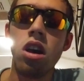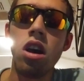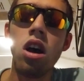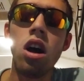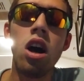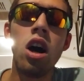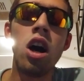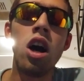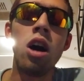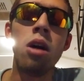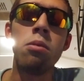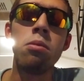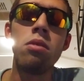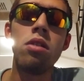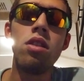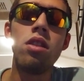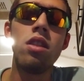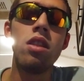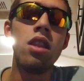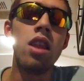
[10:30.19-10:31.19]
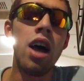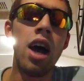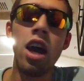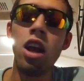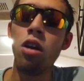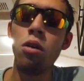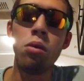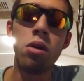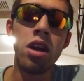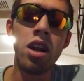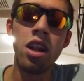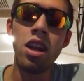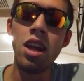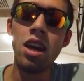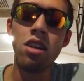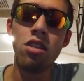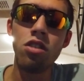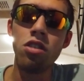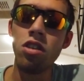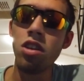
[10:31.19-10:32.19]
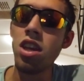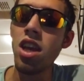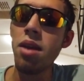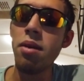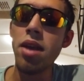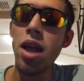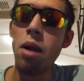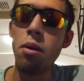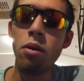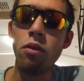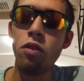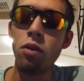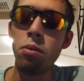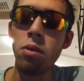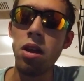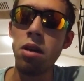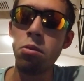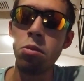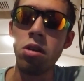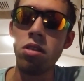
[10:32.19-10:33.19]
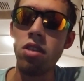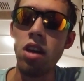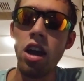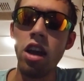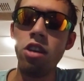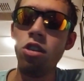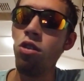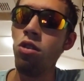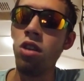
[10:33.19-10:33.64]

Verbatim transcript: um, I don't want a NASCAR game coming from them because I do